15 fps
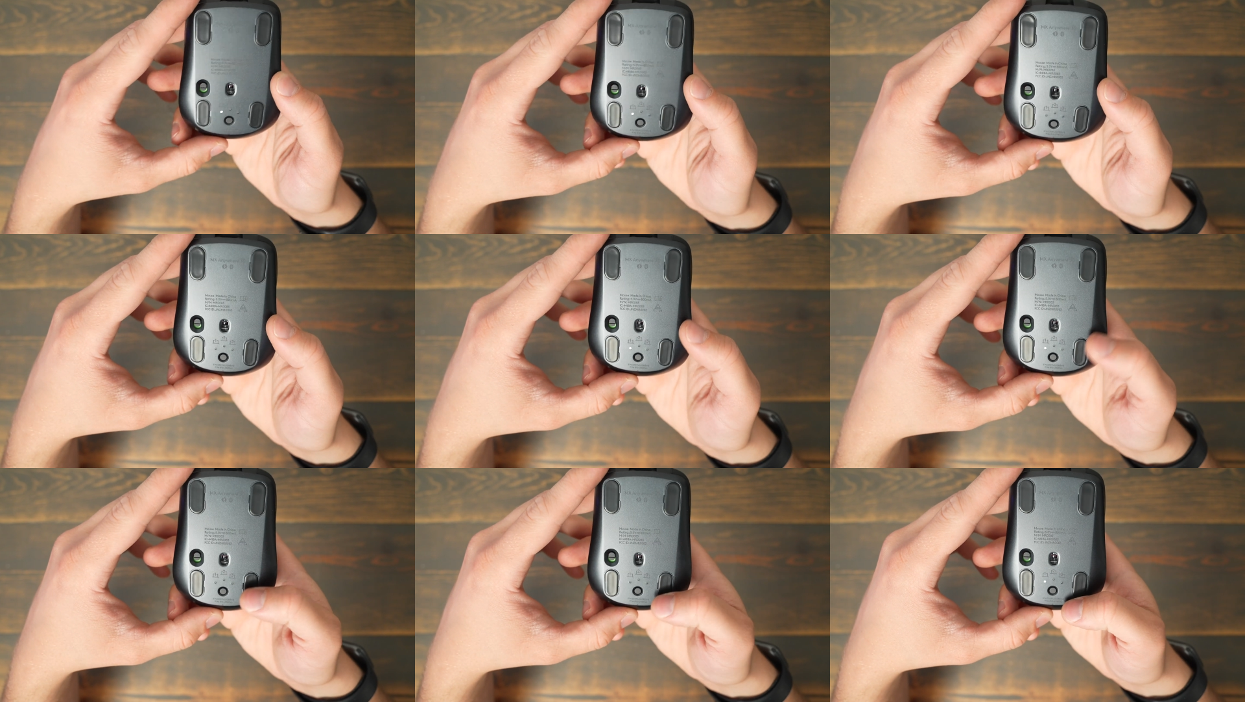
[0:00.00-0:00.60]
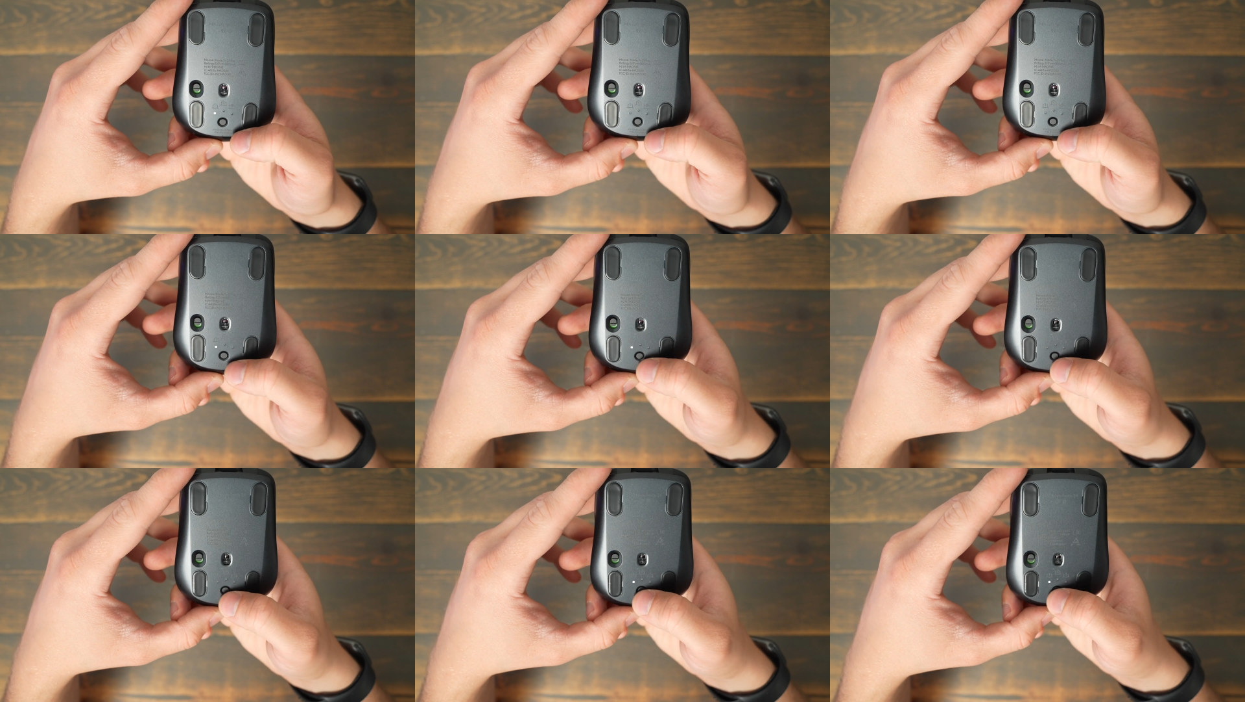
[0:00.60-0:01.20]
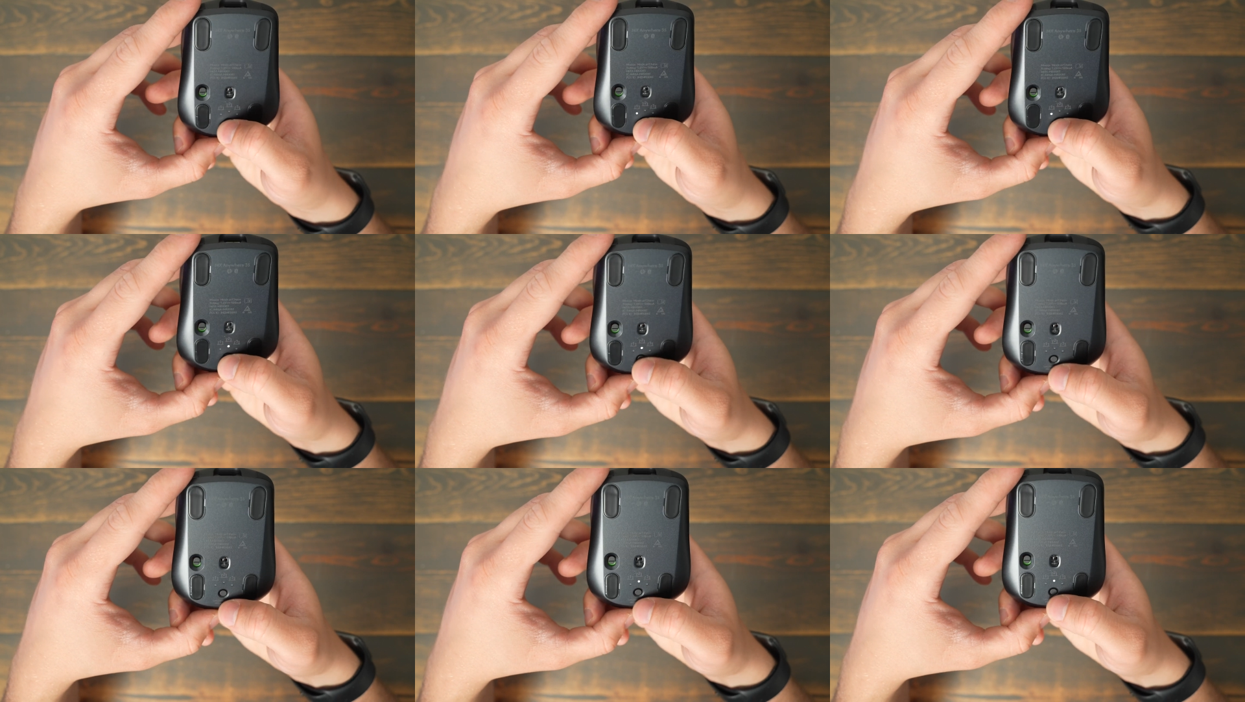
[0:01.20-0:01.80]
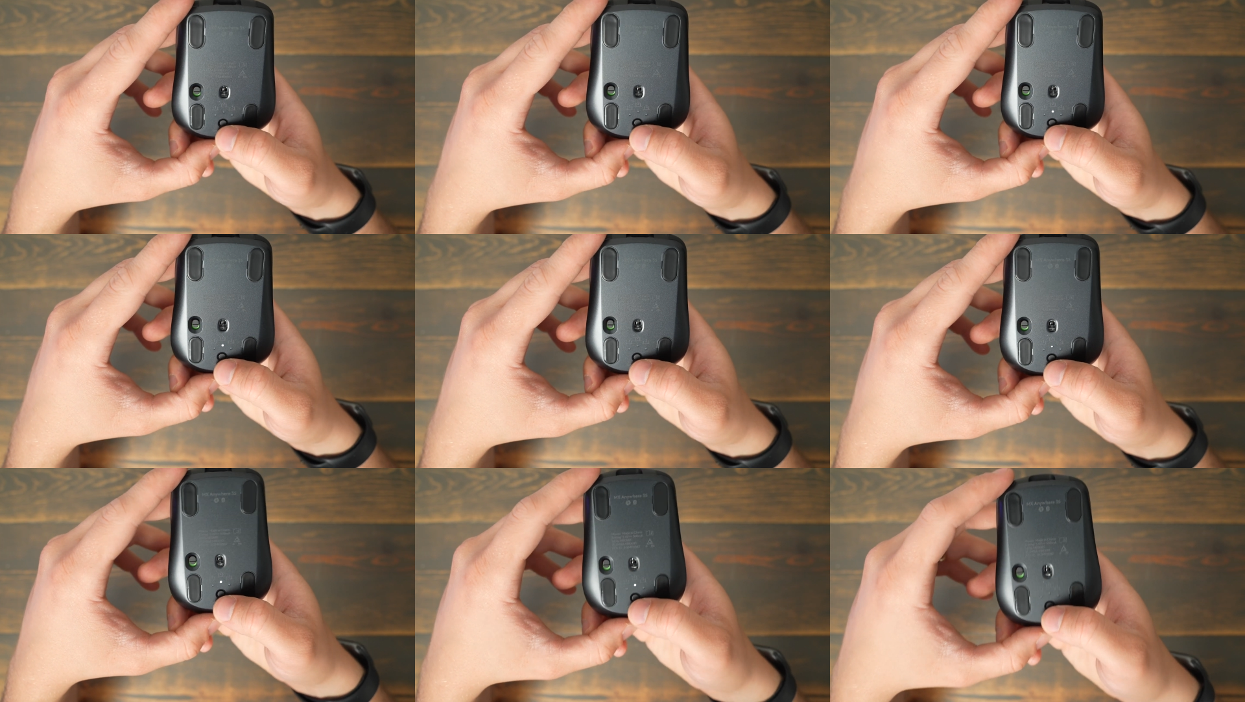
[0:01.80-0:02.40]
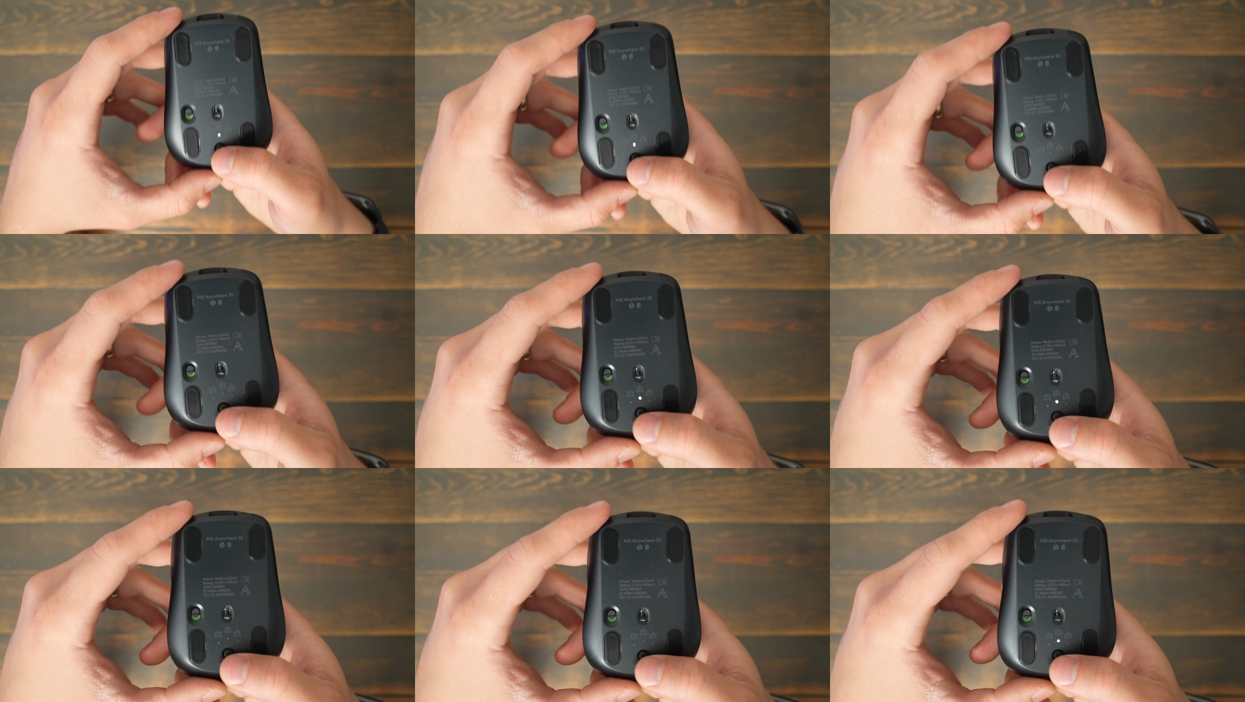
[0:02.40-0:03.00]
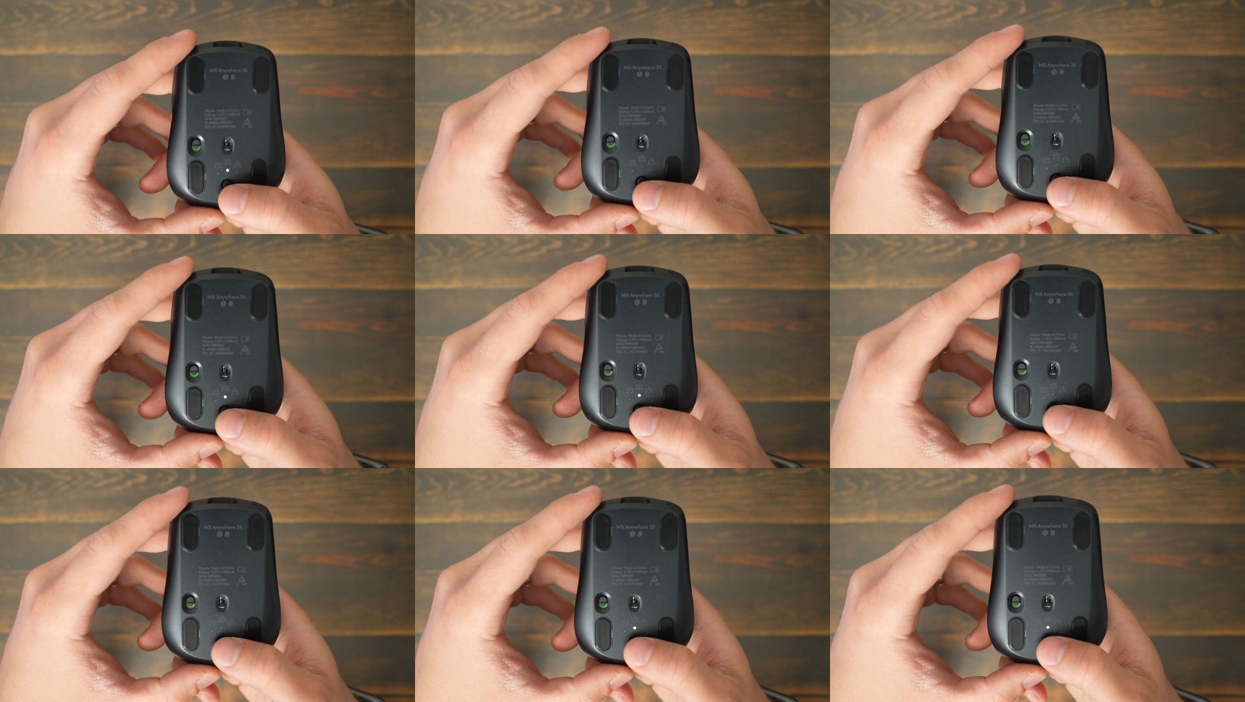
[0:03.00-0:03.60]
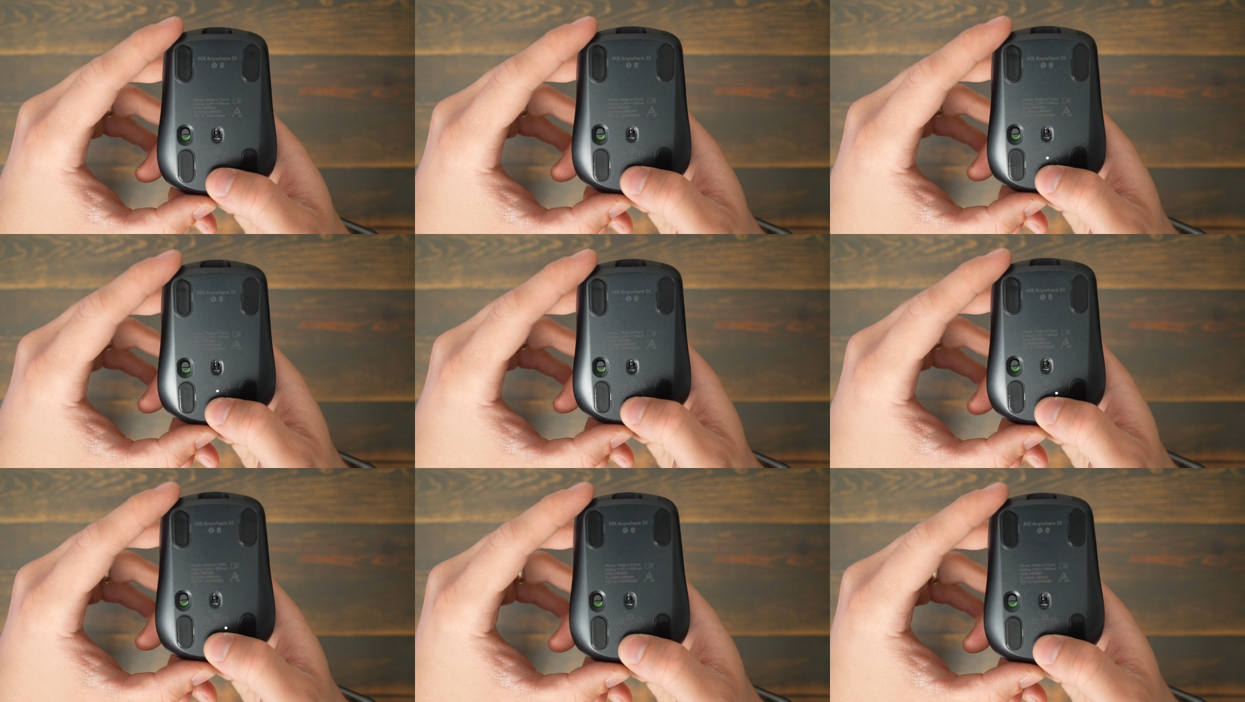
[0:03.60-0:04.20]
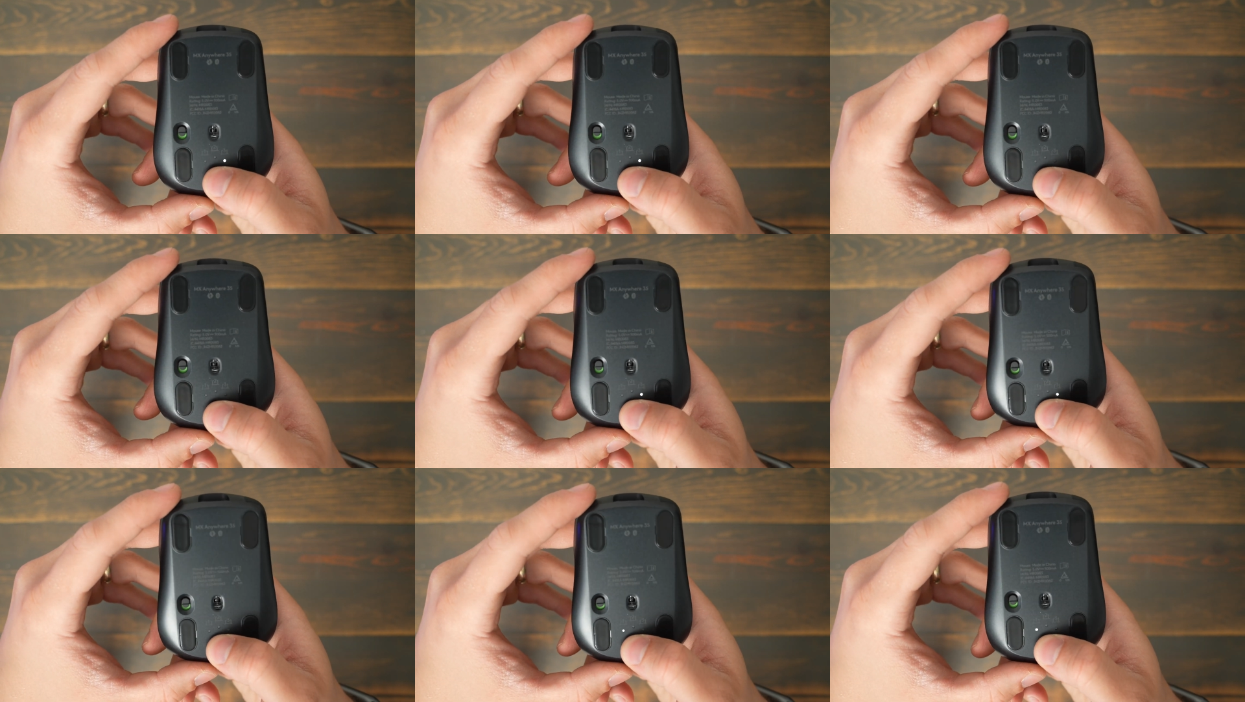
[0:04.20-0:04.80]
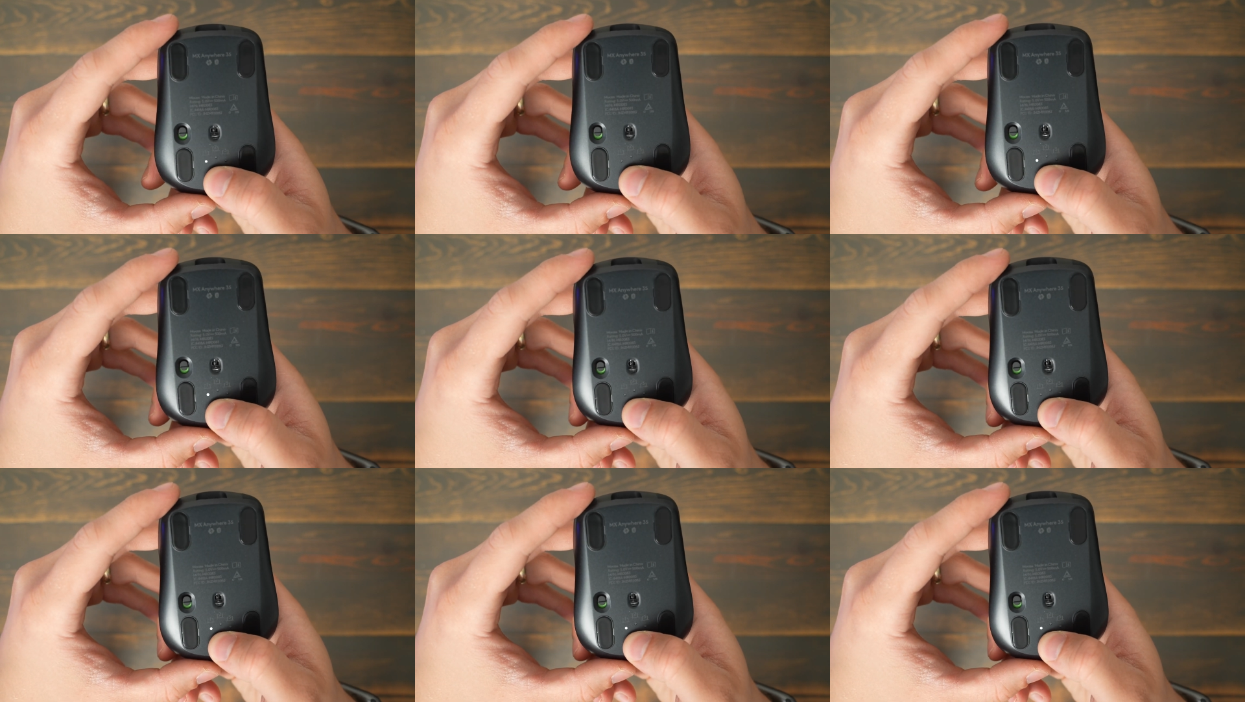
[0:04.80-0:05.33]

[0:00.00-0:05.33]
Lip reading: No face is visible, so there are no lips to read.